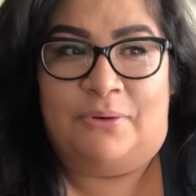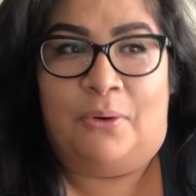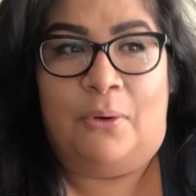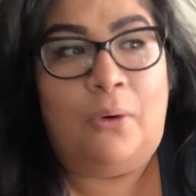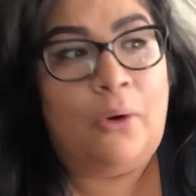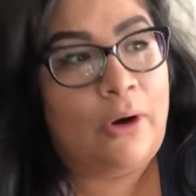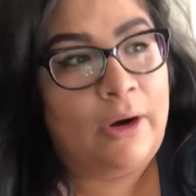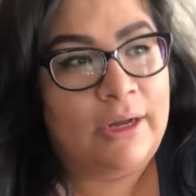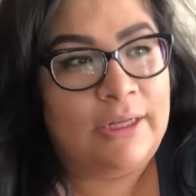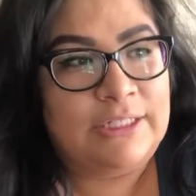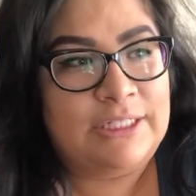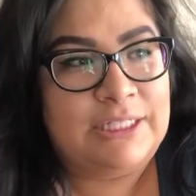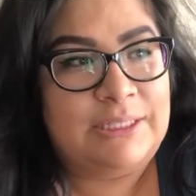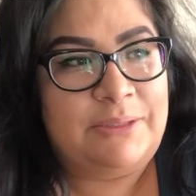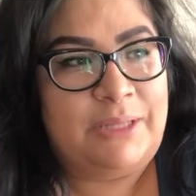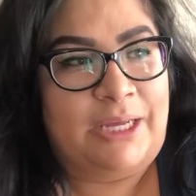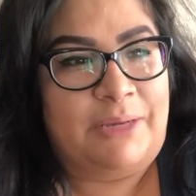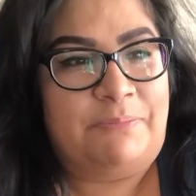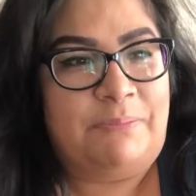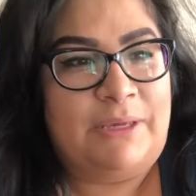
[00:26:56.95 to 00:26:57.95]
Or I'll
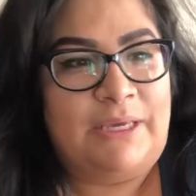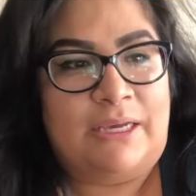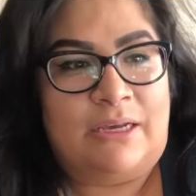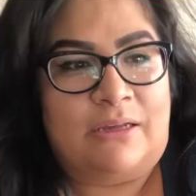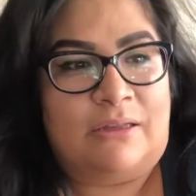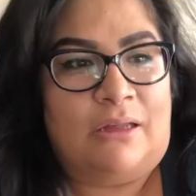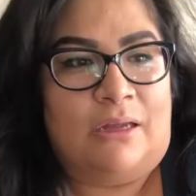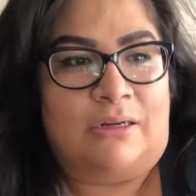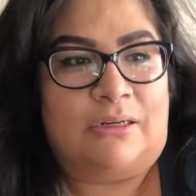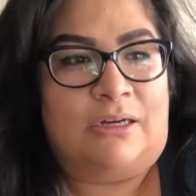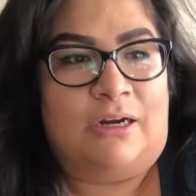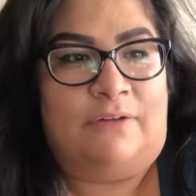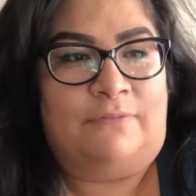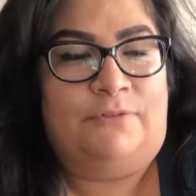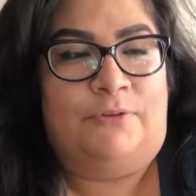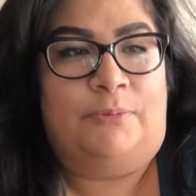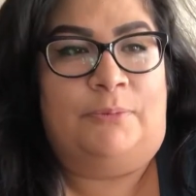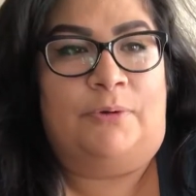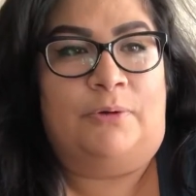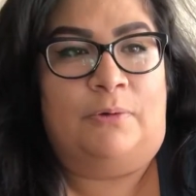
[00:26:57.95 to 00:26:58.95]
just like be
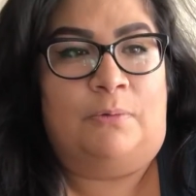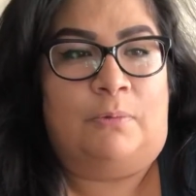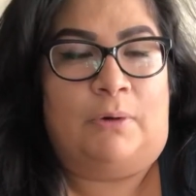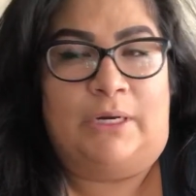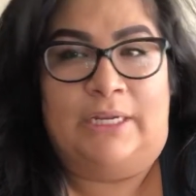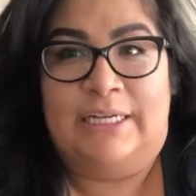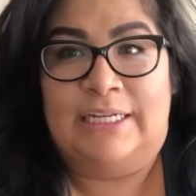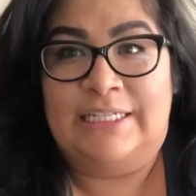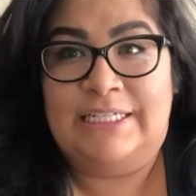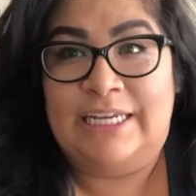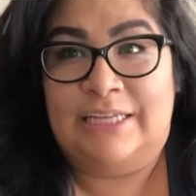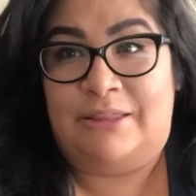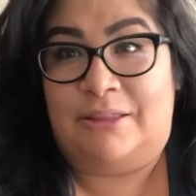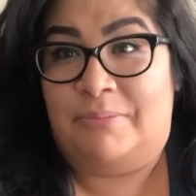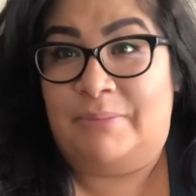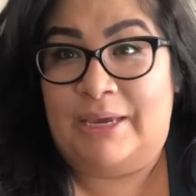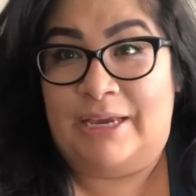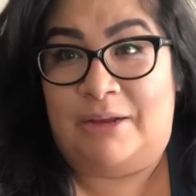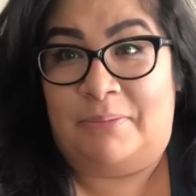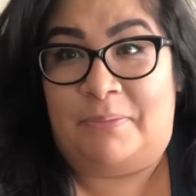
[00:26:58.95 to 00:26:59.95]
uncomfortable and wanting to take
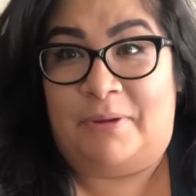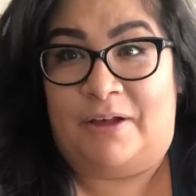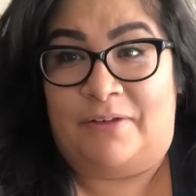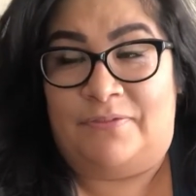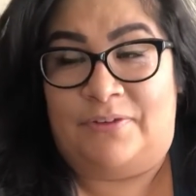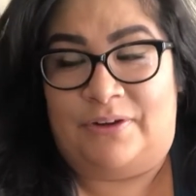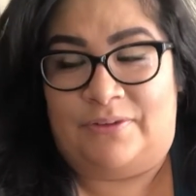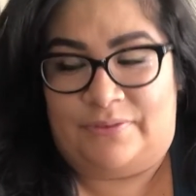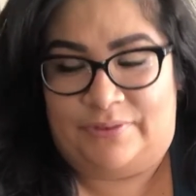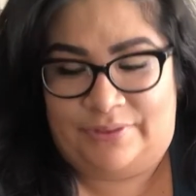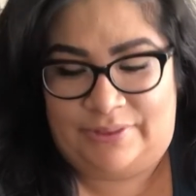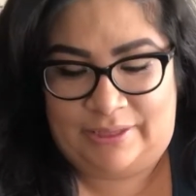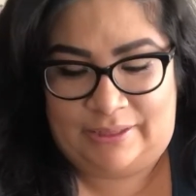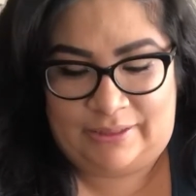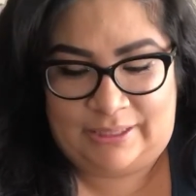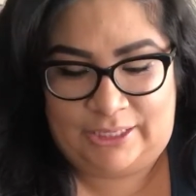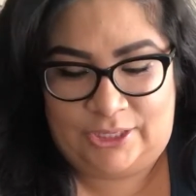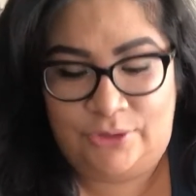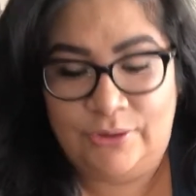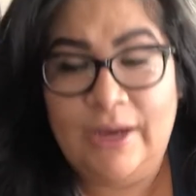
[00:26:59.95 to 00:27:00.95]
the makeup off and everything.
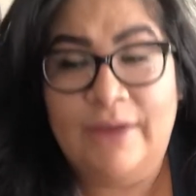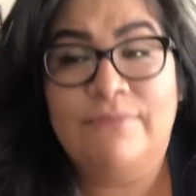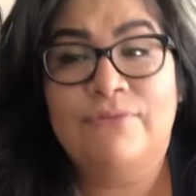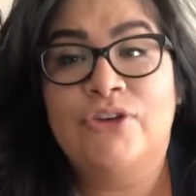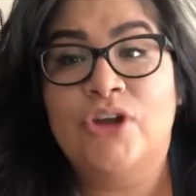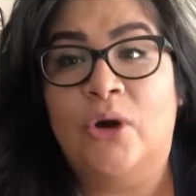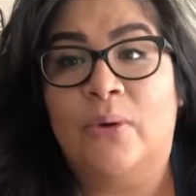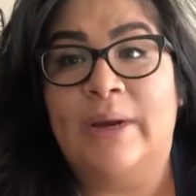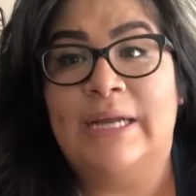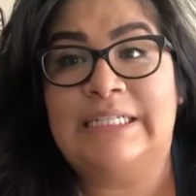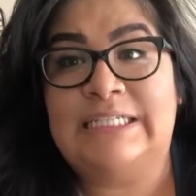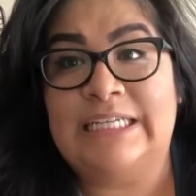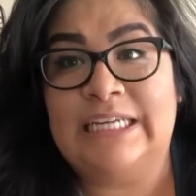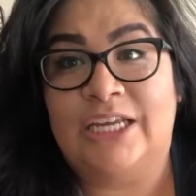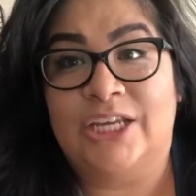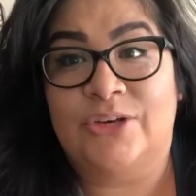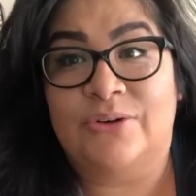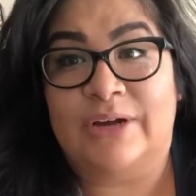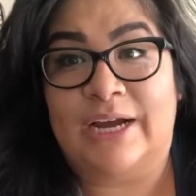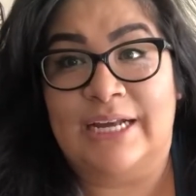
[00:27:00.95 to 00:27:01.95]
Like you have no
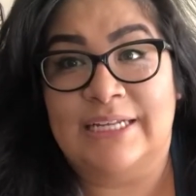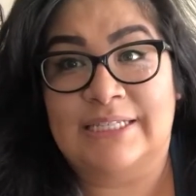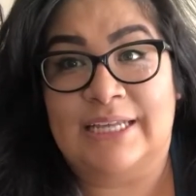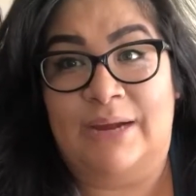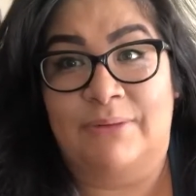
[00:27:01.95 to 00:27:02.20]
idea, you guys.